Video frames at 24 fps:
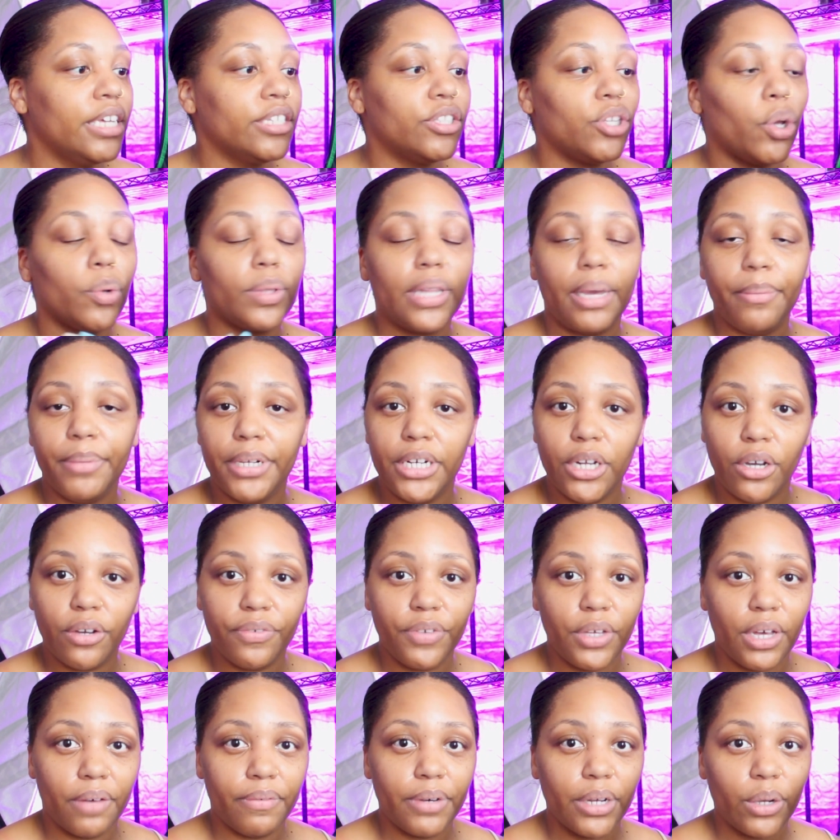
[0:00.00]
So let me know if
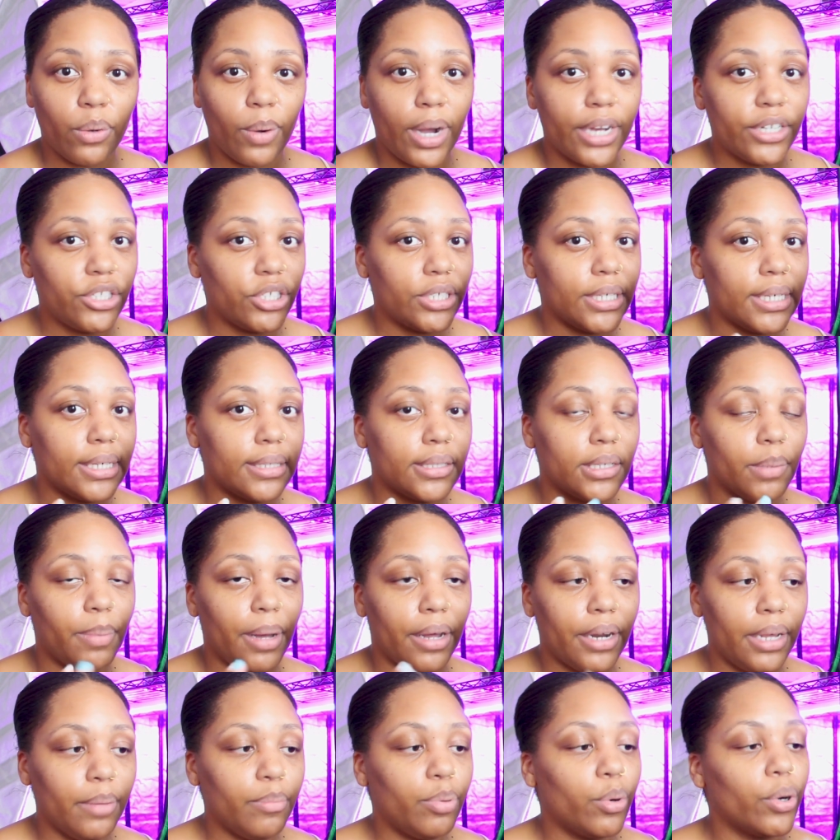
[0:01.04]
you have any questions
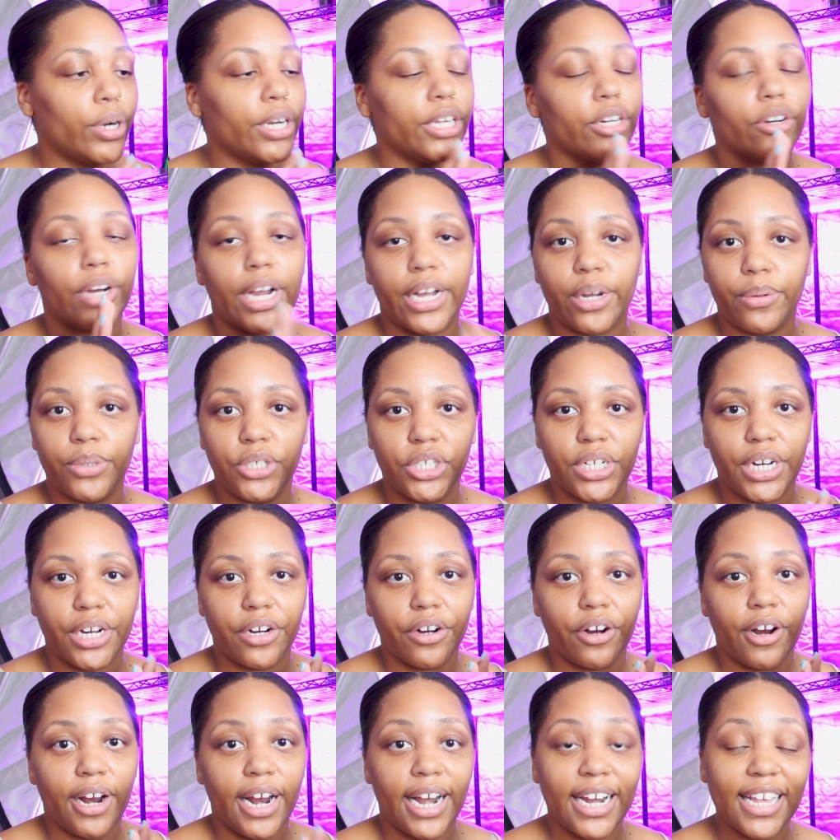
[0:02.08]
about importing or
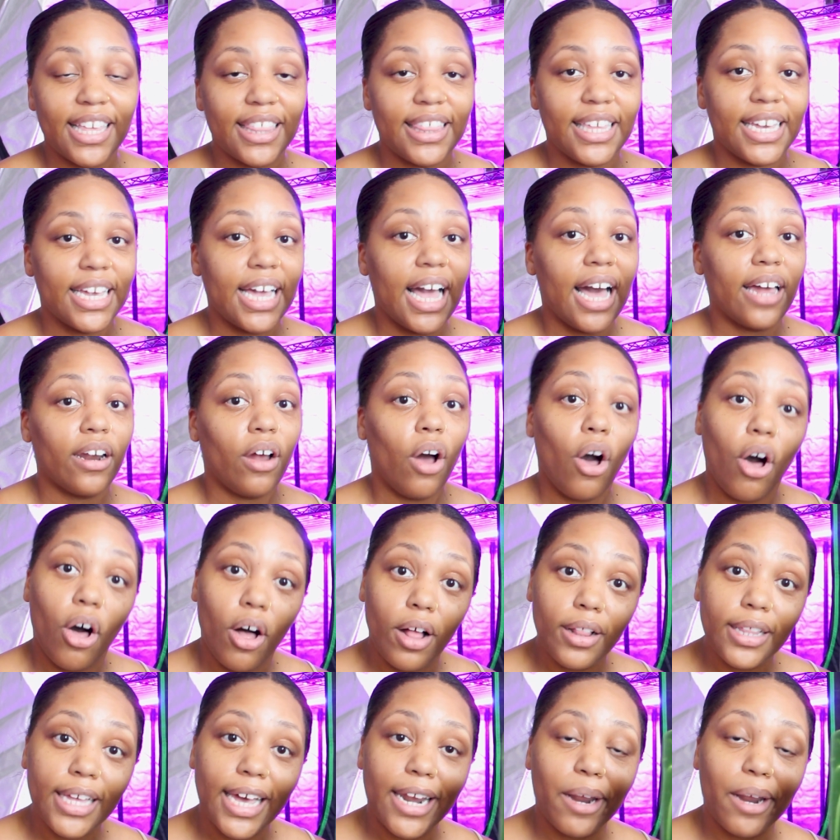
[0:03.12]
Ecuagenera or anything at
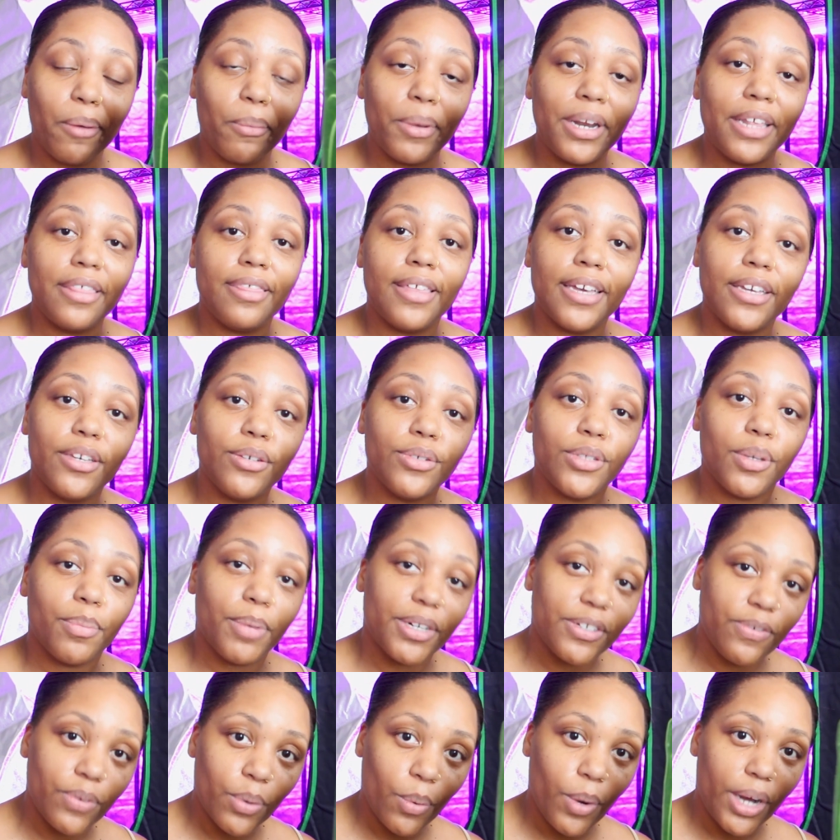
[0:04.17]
all. And I want to thank you so
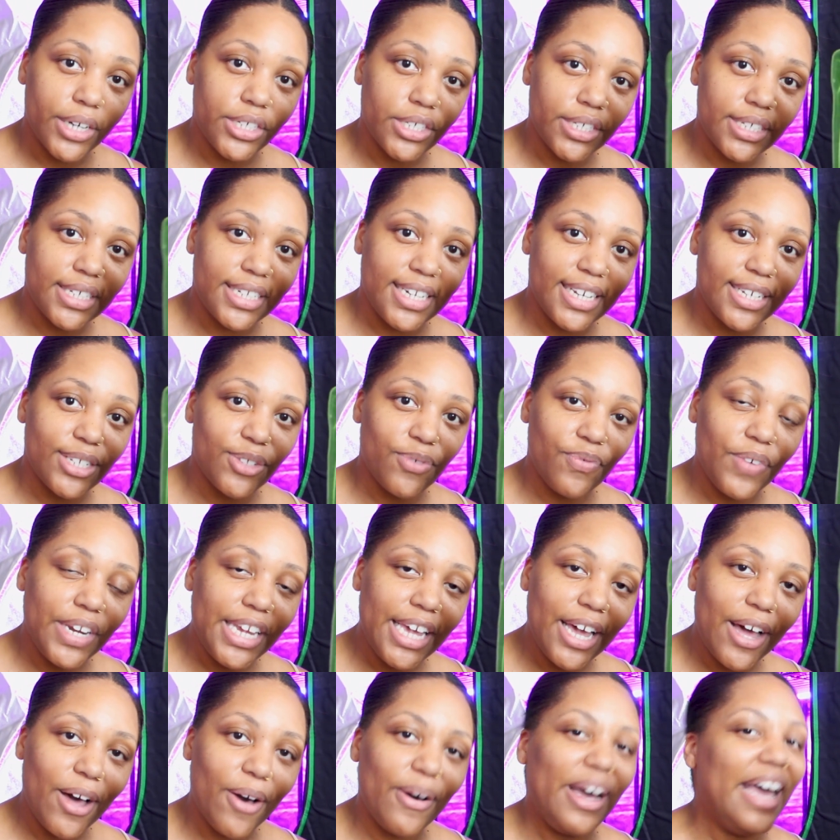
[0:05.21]
much for watching today's
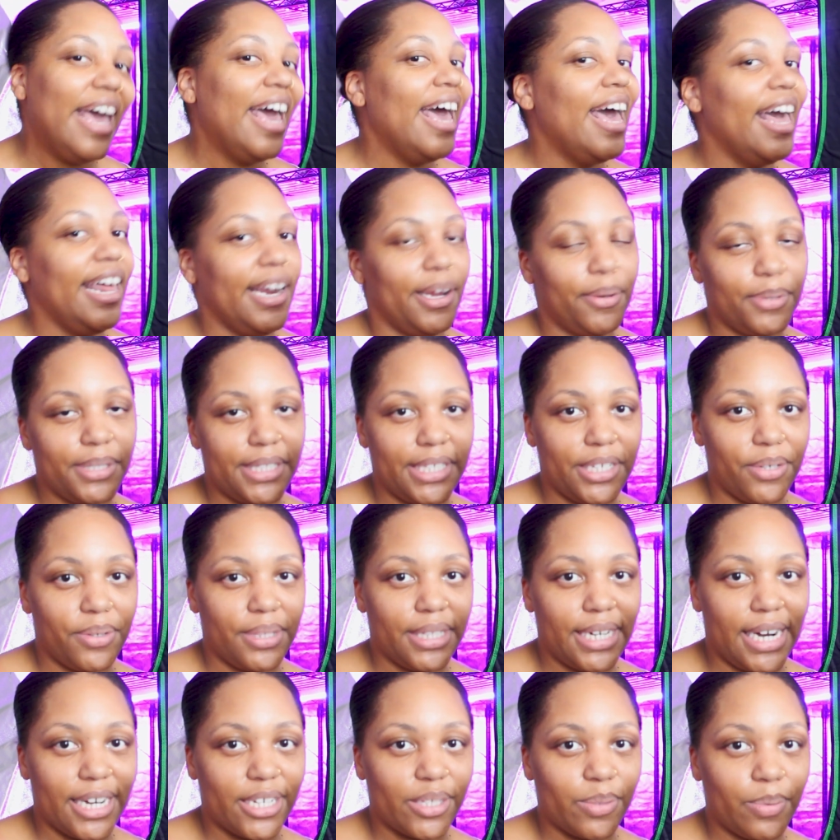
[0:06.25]
video, and I will see you in
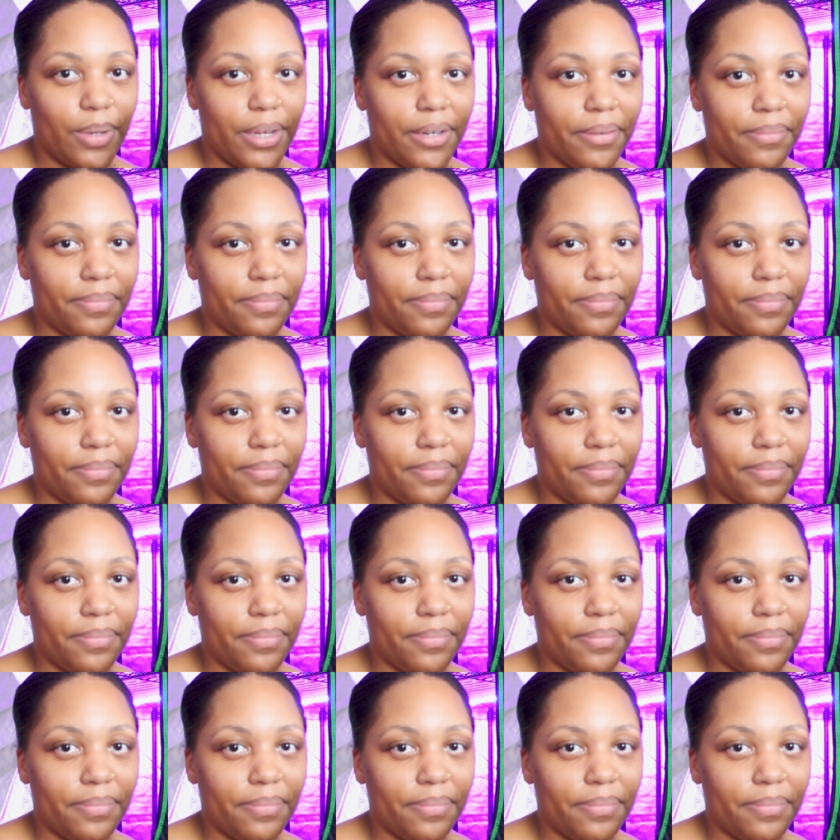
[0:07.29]
the next one.